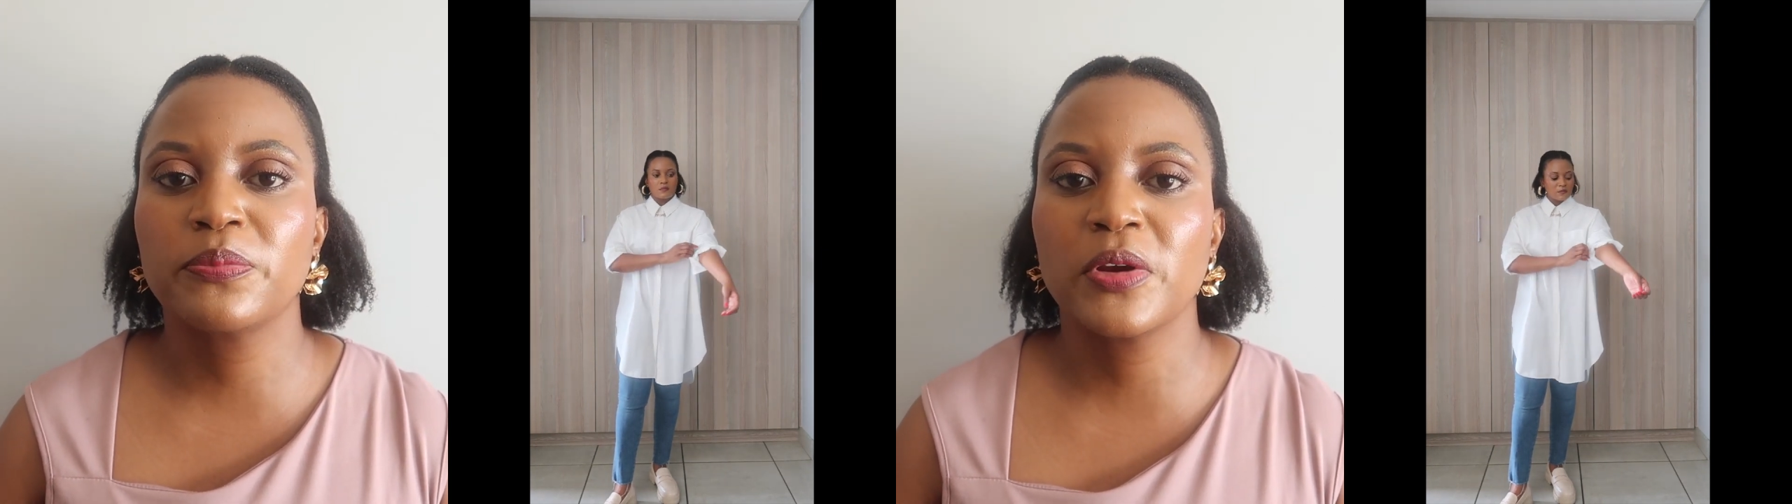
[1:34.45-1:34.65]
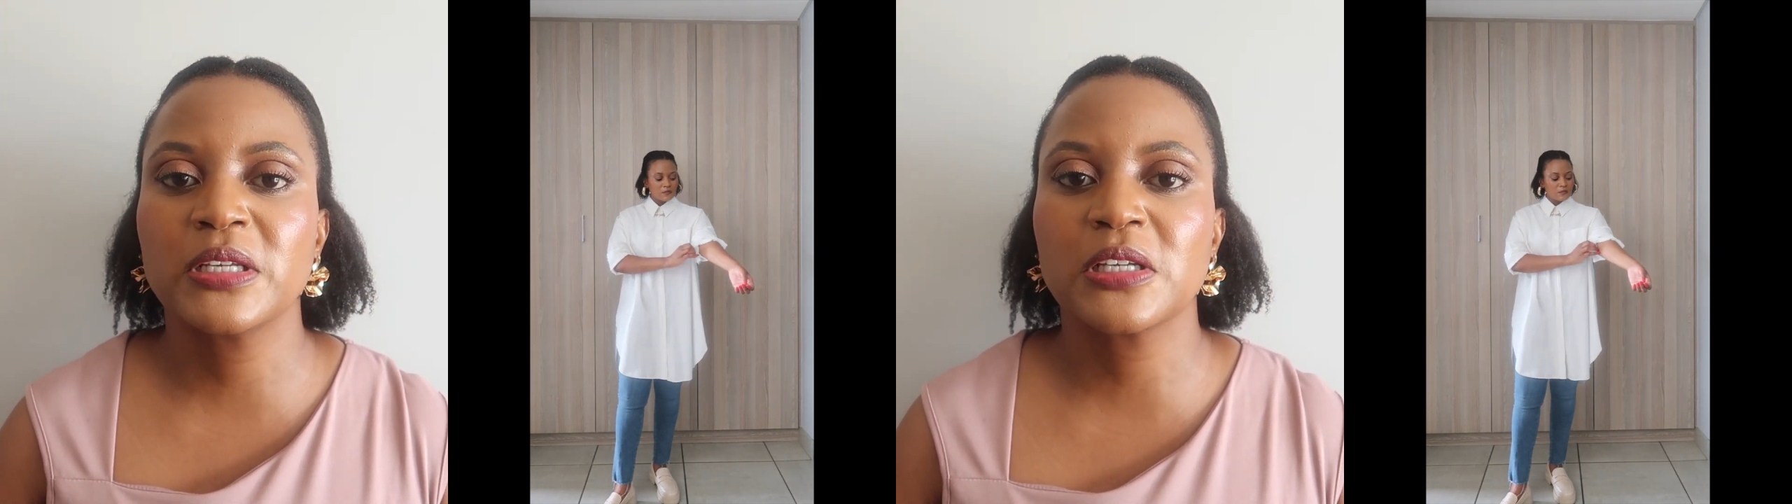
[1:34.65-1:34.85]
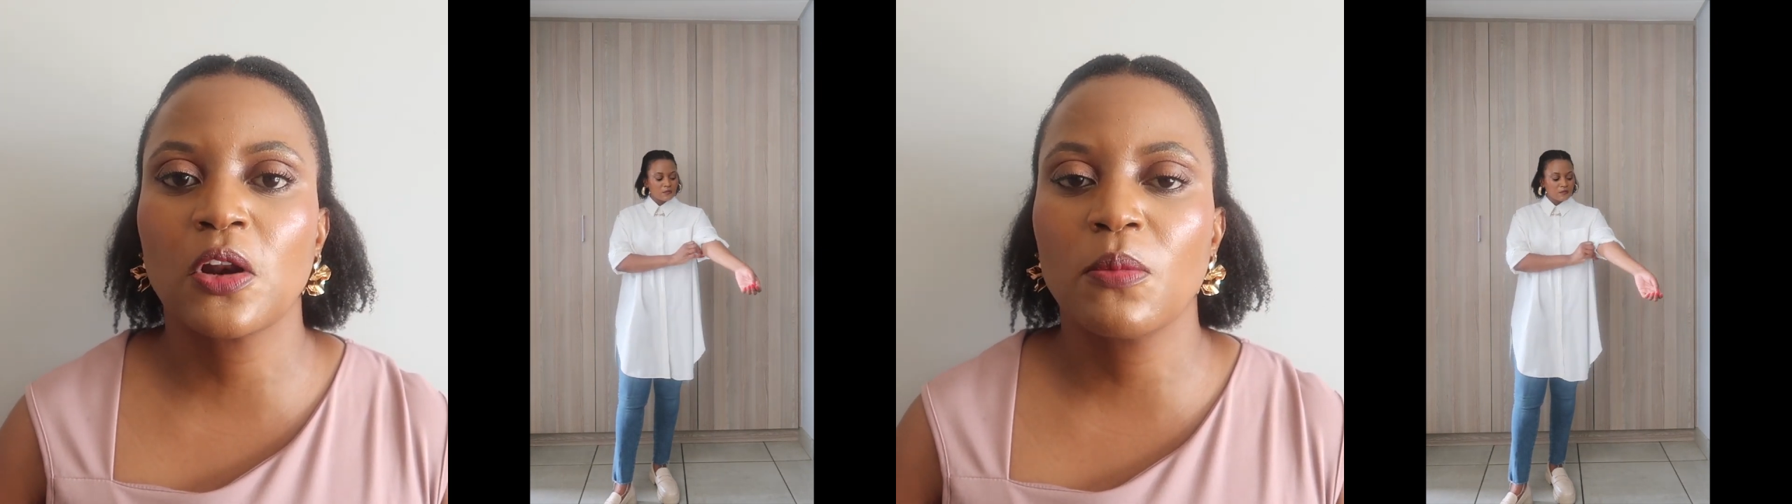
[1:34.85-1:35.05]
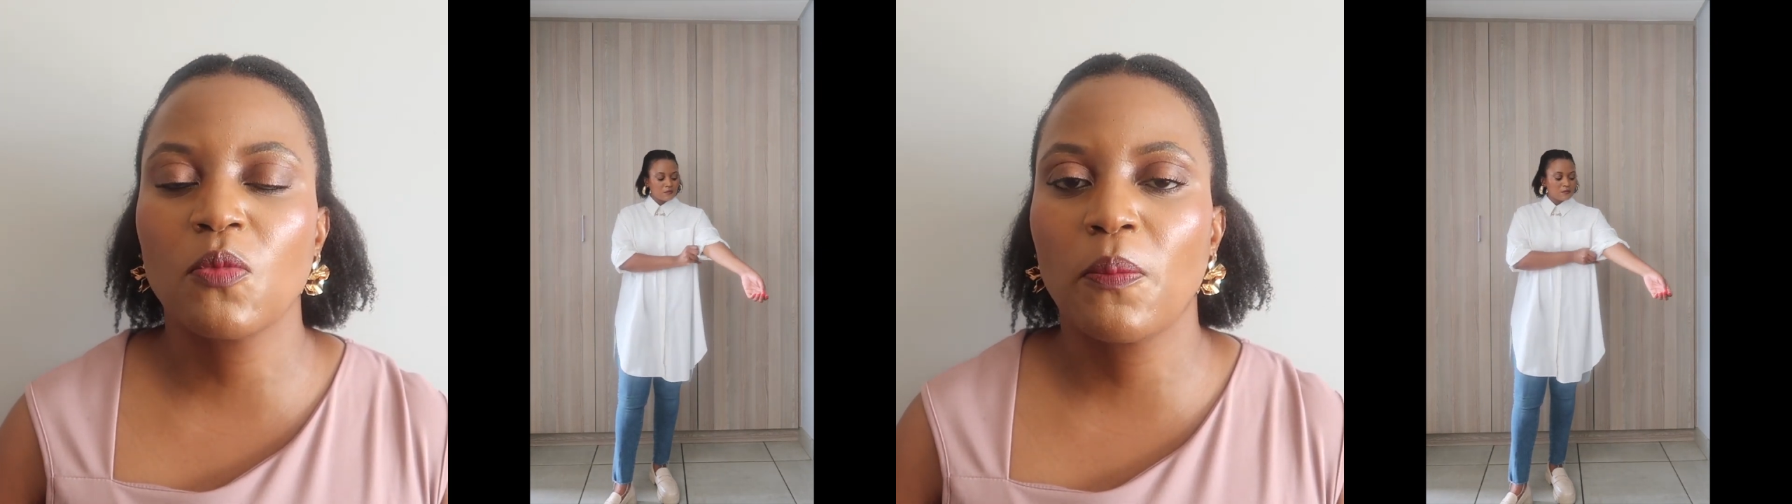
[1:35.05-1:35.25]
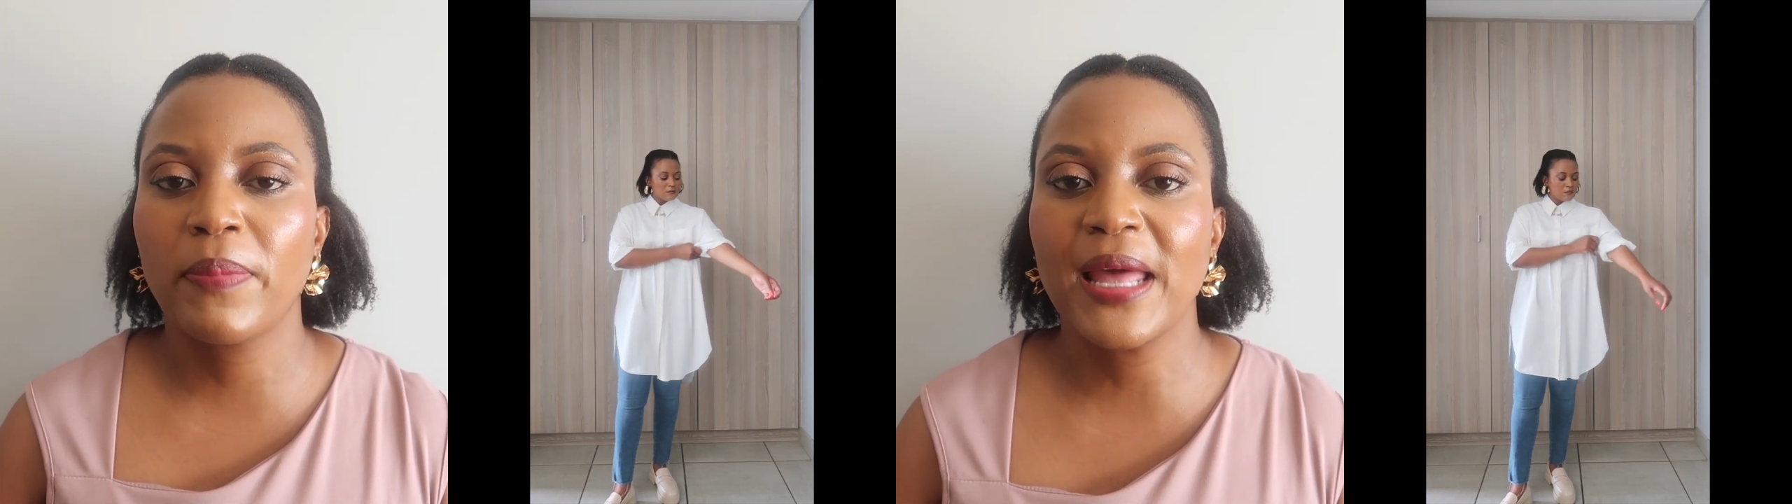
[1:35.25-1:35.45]
brings a lot
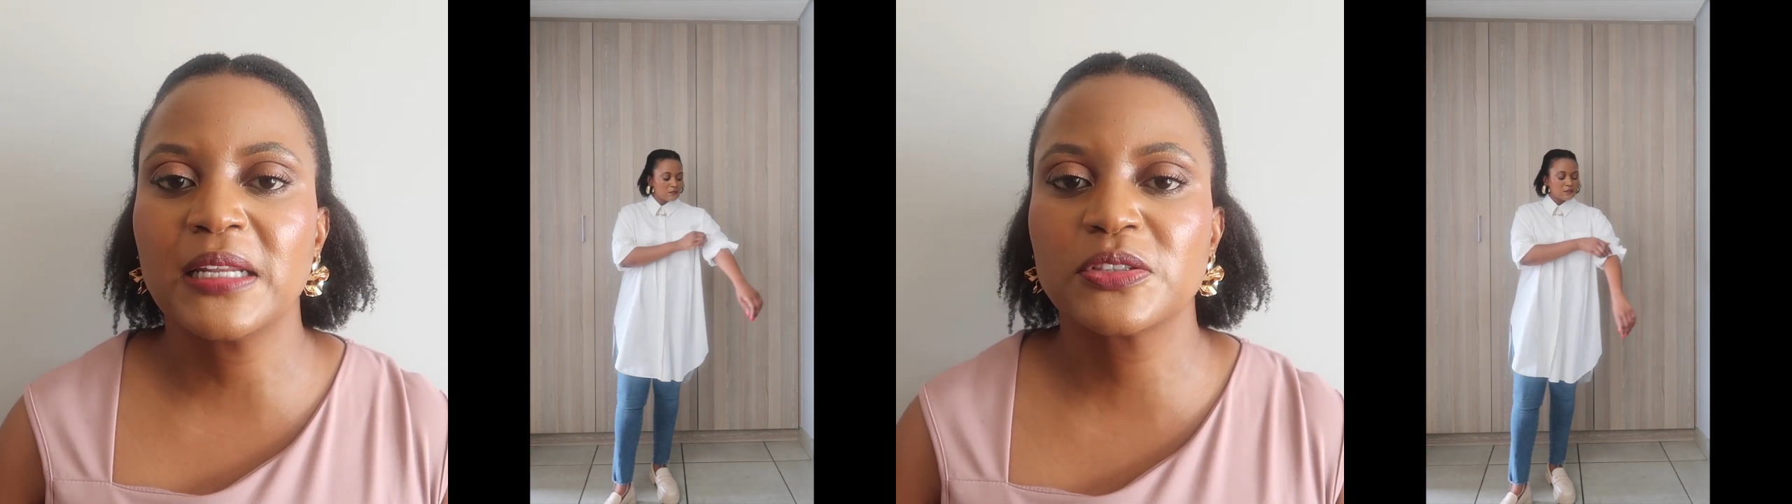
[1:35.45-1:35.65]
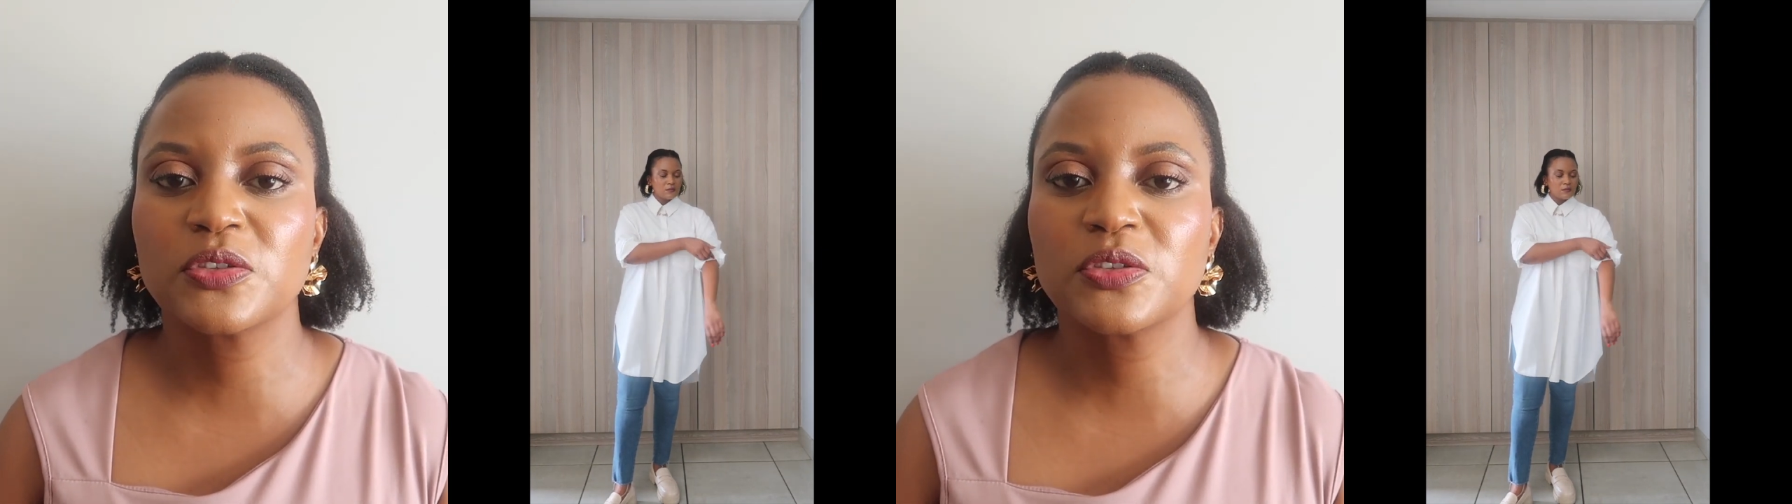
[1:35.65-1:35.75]
more balance